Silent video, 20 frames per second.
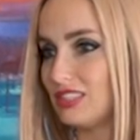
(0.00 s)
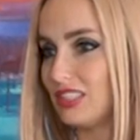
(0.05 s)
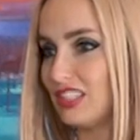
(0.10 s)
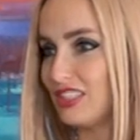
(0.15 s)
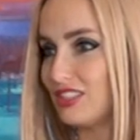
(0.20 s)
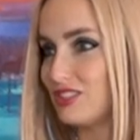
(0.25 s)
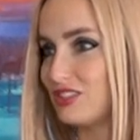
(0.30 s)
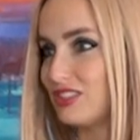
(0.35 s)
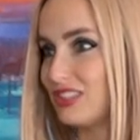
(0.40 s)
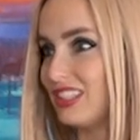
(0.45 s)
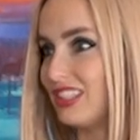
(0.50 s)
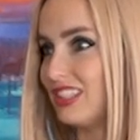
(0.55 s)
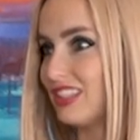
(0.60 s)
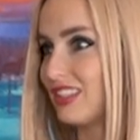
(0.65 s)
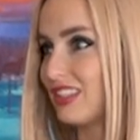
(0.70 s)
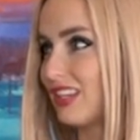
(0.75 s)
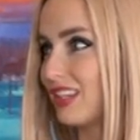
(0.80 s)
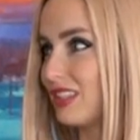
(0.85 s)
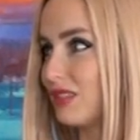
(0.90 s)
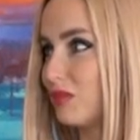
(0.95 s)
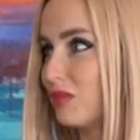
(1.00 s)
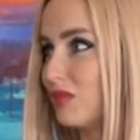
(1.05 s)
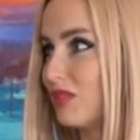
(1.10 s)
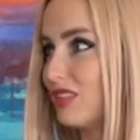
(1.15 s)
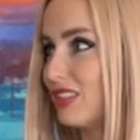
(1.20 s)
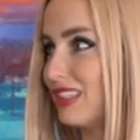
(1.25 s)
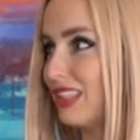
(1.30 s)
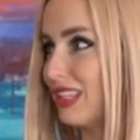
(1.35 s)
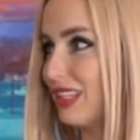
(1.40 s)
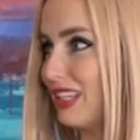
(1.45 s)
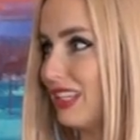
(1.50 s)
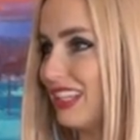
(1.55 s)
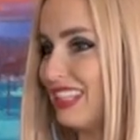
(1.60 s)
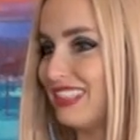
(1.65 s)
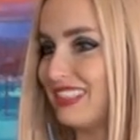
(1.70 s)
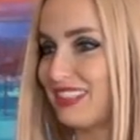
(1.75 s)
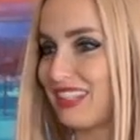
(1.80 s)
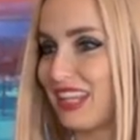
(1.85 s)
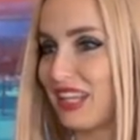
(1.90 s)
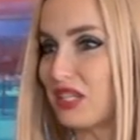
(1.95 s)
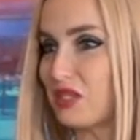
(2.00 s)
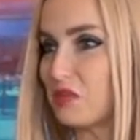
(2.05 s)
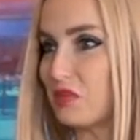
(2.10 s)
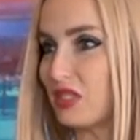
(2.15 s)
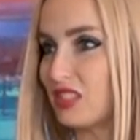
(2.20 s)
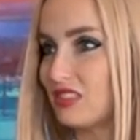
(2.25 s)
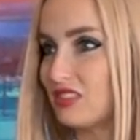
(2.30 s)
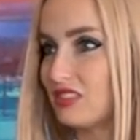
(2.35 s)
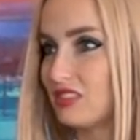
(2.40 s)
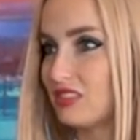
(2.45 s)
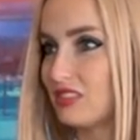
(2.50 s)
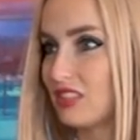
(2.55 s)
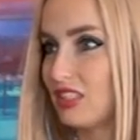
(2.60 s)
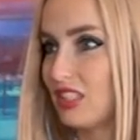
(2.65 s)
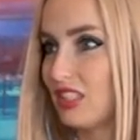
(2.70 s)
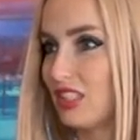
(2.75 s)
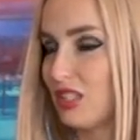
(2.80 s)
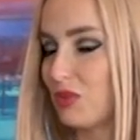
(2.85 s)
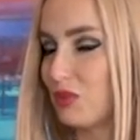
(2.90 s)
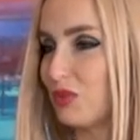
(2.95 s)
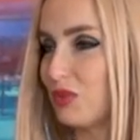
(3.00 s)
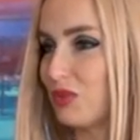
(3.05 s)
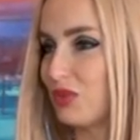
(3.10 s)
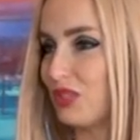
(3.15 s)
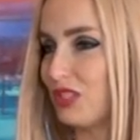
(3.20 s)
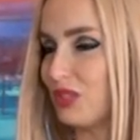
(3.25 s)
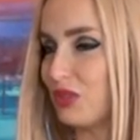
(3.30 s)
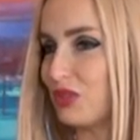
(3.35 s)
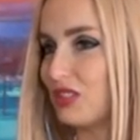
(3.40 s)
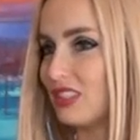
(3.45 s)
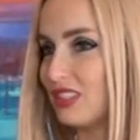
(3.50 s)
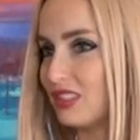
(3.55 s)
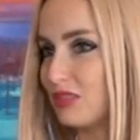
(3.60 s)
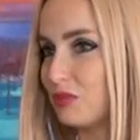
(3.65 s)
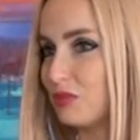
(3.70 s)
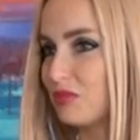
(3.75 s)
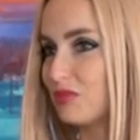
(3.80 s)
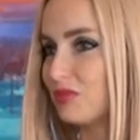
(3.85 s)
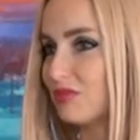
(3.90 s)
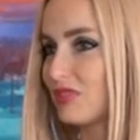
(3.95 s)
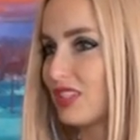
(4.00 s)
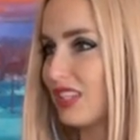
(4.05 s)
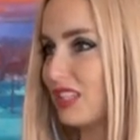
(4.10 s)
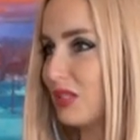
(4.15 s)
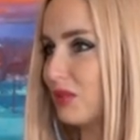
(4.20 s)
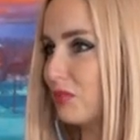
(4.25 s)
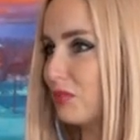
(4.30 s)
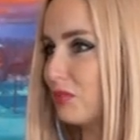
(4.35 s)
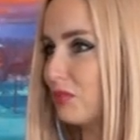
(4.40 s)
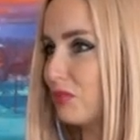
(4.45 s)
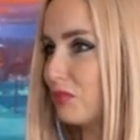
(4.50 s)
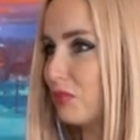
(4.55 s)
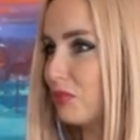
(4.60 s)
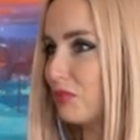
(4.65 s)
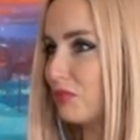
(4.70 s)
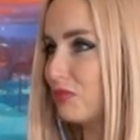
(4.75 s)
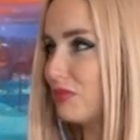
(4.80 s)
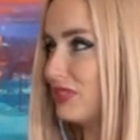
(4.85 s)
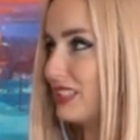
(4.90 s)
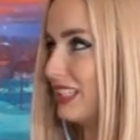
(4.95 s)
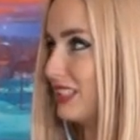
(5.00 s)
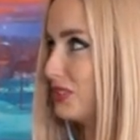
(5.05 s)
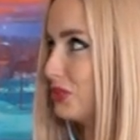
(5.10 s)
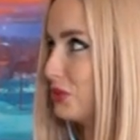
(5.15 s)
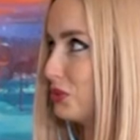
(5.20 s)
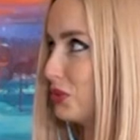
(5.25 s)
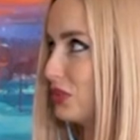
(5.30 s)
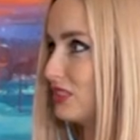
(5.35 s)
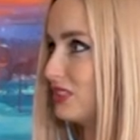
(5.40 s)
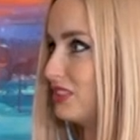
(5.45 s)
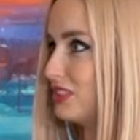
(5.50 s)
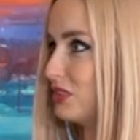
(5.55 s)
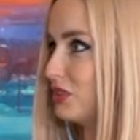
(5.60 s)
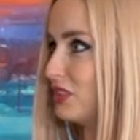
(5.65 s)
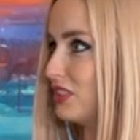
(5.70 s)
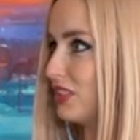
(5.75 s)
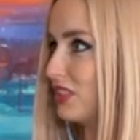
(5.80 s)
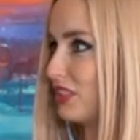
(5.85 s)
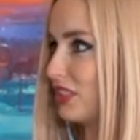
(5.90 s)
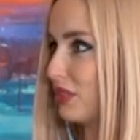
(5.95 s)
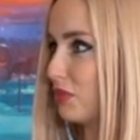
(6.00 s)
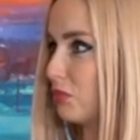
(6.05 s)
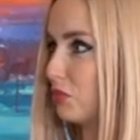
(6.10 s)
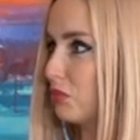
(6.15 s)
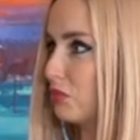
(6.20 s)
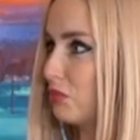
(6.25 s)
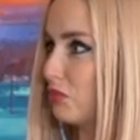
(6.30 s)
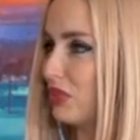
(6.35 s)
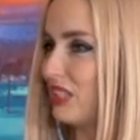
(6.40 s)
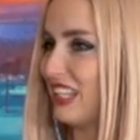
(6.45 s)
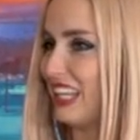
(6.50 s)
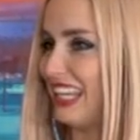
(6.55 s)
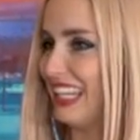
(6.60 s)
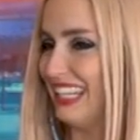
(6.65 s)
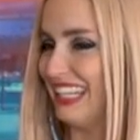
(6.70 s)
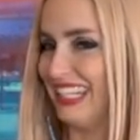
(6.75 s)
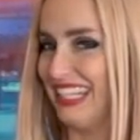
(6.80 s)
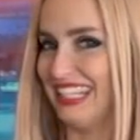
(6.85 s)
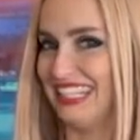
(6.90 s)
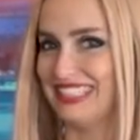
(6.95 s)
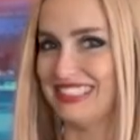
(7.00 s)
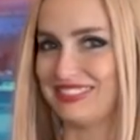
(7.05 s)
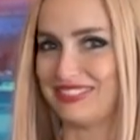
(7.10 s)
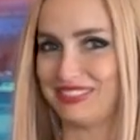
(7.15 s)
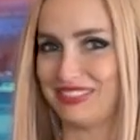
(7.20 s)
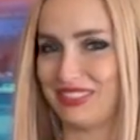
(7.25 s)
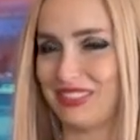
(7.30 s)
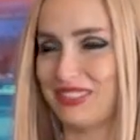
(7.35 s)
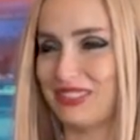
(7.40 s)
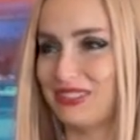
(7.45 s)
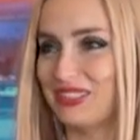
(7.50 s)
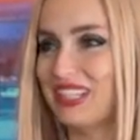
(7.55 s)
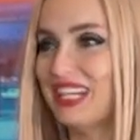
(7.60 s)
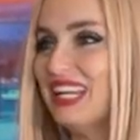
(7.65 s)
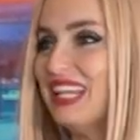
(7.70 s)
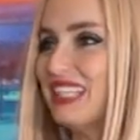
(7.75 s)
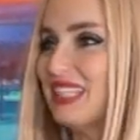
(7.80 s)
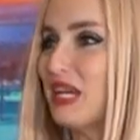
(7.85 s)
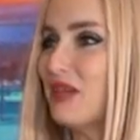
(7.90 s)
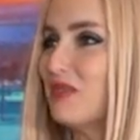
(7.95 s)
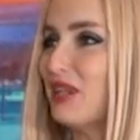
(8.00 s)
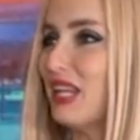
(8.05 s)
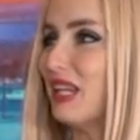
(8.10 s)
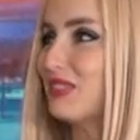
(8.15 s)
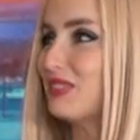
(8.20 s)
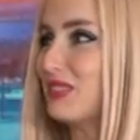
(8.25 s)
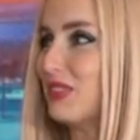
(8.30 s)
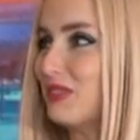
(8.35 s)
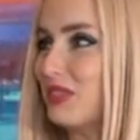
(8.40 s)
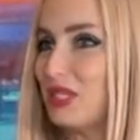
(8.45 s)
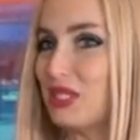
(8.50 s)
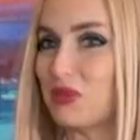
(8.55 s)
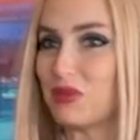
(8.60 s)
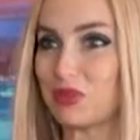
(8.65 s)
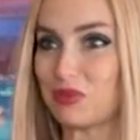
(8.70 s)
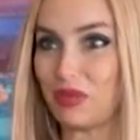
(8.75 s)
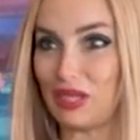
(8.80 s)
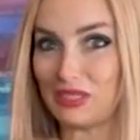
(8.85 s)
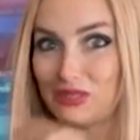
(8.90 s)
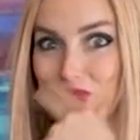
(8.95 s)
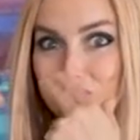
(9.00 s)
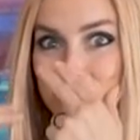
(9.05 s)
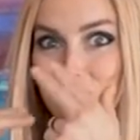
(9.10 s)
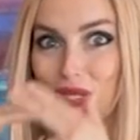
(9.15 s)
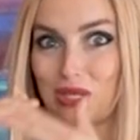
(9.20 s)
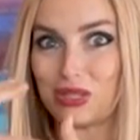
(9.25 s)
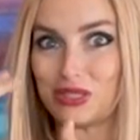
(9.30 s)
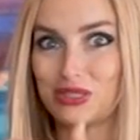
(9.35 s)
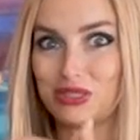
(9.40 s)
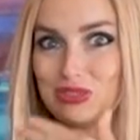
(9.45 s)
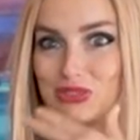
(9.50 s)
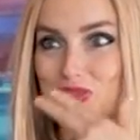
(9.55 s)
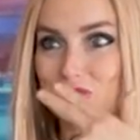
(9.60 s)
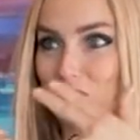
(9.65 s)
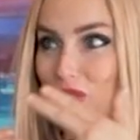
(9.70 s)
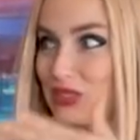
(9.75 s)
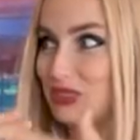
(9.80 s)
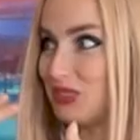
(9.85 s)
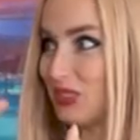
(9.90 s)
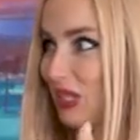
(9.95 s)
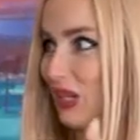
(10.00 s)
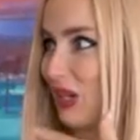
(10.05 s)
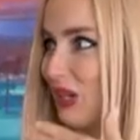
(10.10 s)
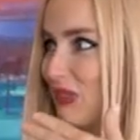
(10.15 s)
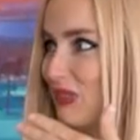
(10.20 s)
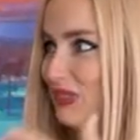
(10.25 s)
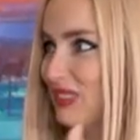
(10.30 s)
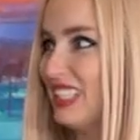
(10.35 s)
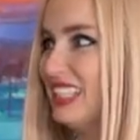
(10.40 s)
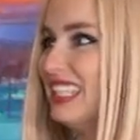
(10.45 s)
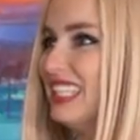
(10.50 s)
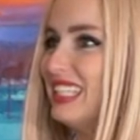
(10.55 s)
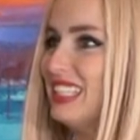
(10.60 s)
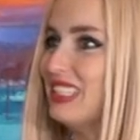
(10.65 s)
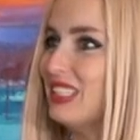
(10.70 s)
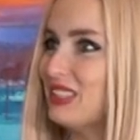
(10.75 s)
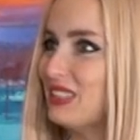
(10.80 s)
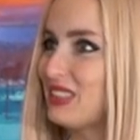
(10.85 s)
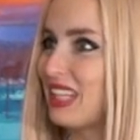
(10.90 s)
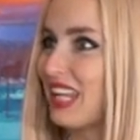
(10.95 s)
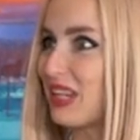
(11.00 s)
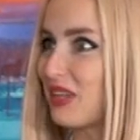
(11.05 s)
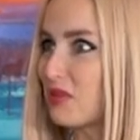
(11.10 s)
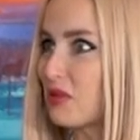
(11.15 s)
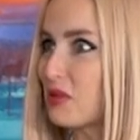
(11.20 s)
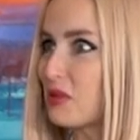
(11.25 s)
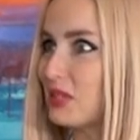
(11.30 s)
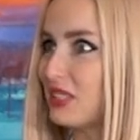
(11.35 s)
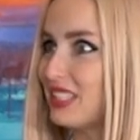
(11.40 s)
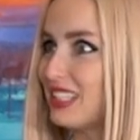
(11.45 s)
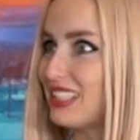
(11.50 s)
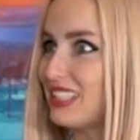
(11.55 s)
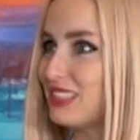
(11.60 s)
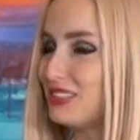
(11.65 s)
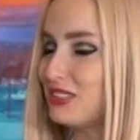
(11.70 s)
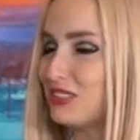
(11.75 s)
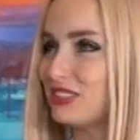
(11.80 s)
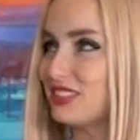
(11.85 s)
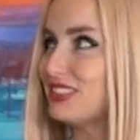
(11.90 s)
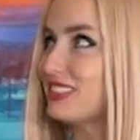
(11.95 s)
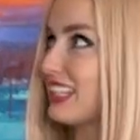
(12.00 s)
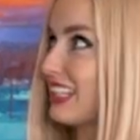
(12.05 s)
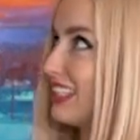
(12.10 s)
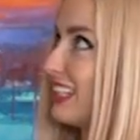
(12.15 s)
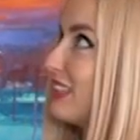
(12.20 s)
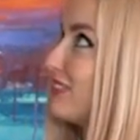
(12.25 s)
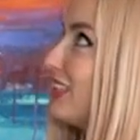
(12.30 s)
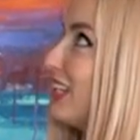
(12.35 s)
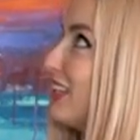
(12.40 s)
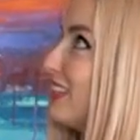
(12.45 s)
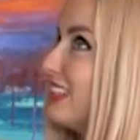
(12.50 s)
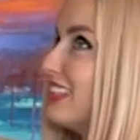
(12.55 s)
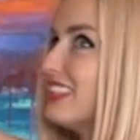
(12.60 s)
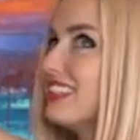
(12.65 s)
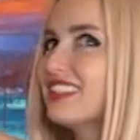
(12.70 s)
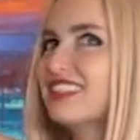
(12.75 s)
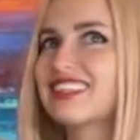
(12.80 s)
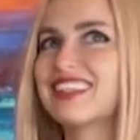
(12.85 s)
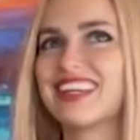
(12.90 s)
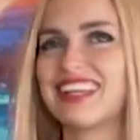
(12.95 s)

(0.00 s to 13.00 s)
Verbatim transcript: THC kind of in cannabis, you know, it kind of takes you on to another planet. Yeah. So that might have something to do with why away. certain short term, you know, yeah. you can't remember anything because you're just kind of like floating.